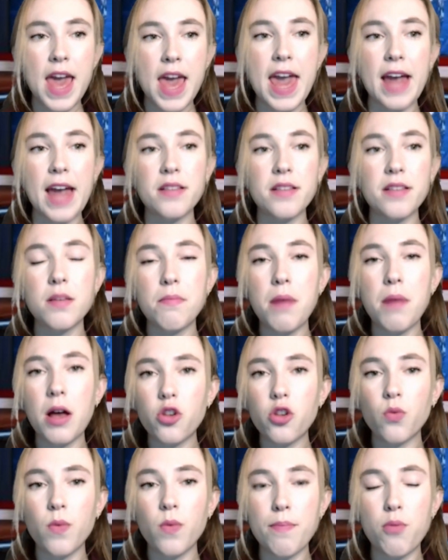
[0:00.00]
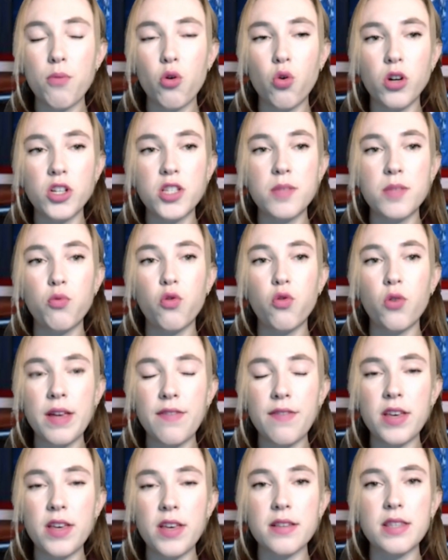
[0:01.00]
And some other reports
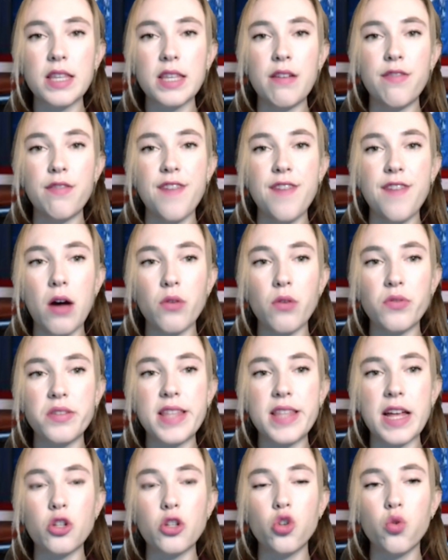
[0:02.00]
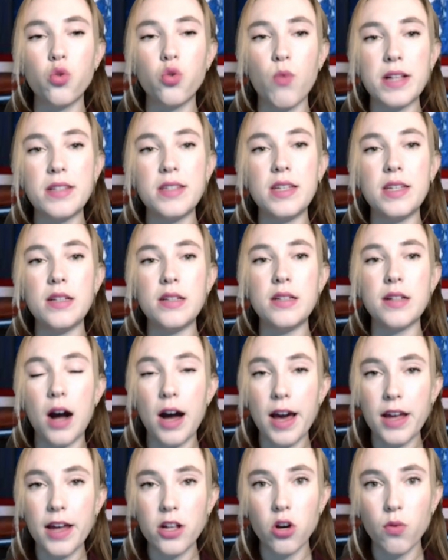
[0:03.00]
previously found that 29
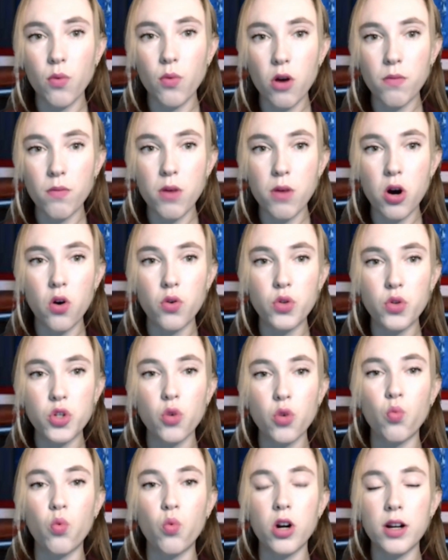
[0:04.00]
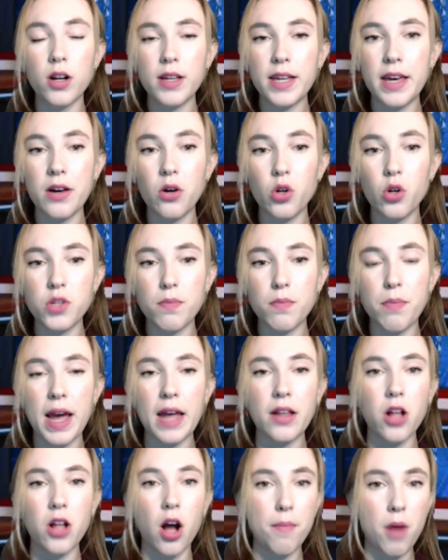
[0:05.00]
Oromos were killed by
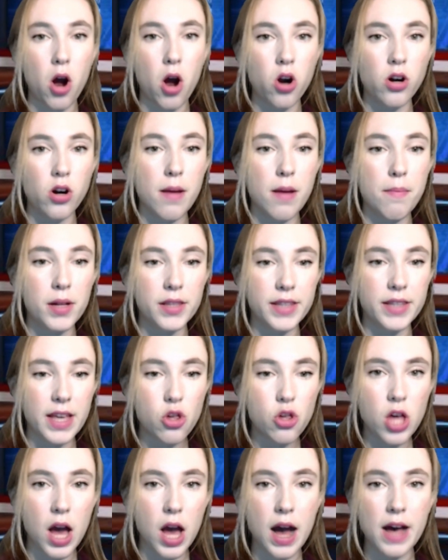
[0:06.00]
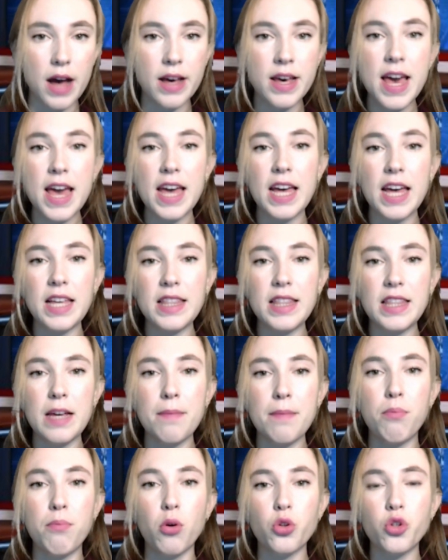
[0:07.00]
an Amhara militia in
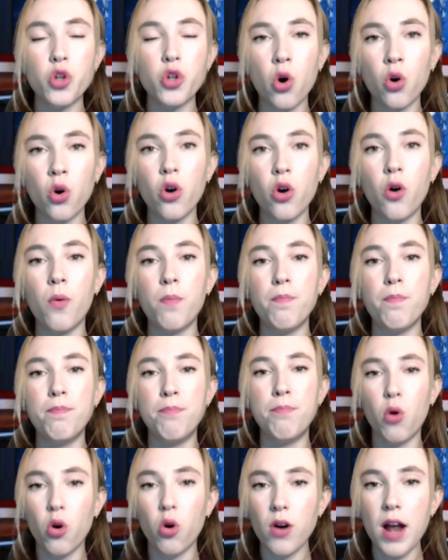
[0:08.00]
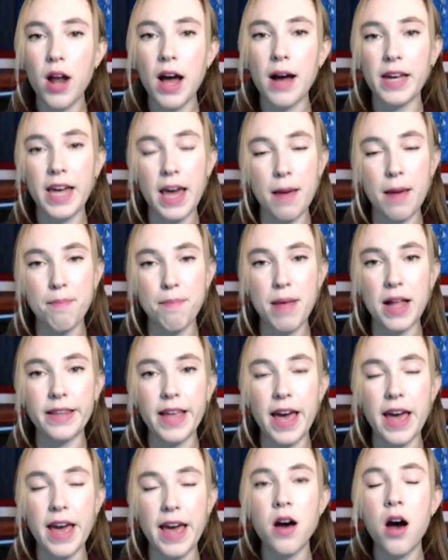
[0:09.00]
the Botoro Bora
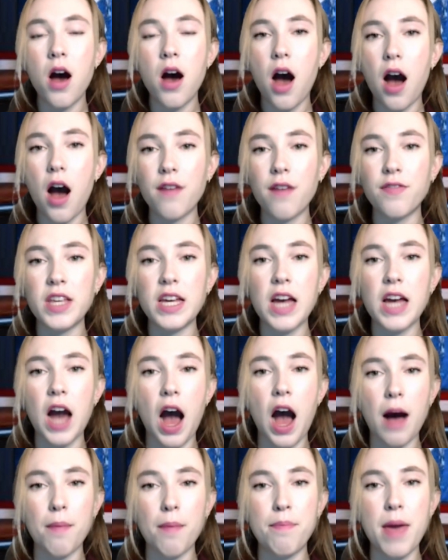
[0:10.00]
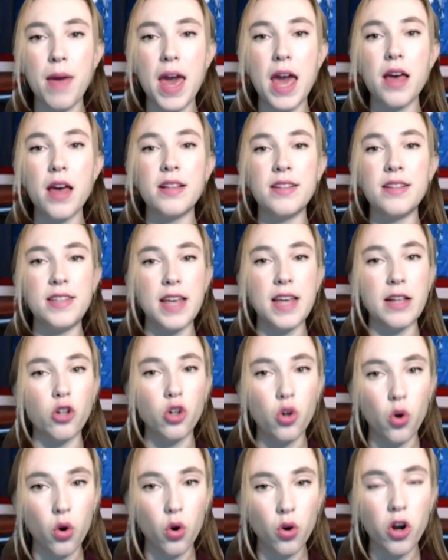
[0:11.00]
Kebele of the Abe
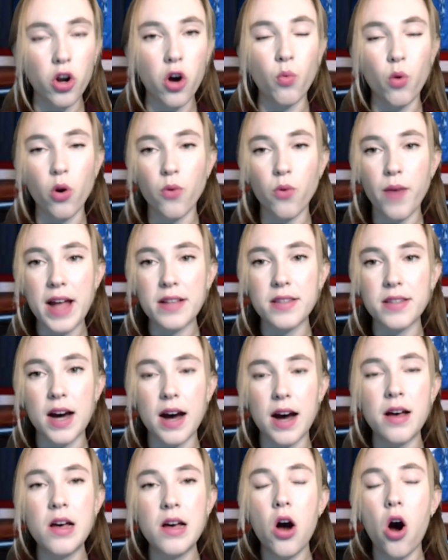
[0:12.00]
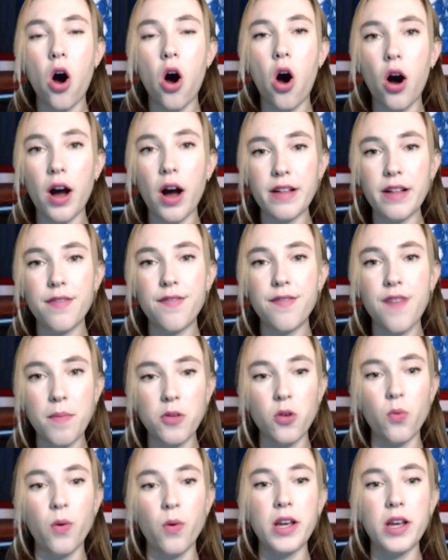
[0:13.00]
Dengoro Wareda on
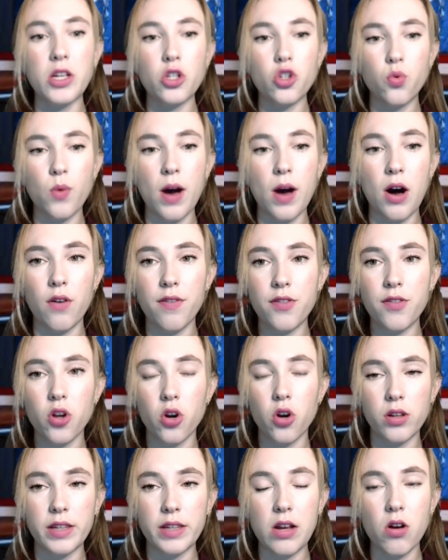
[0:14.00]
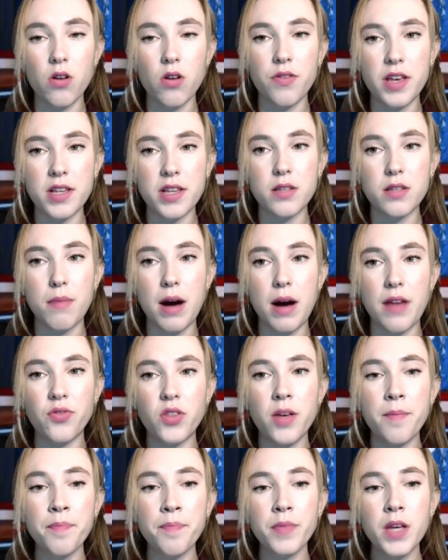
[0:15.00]
February 12th, earlier this month.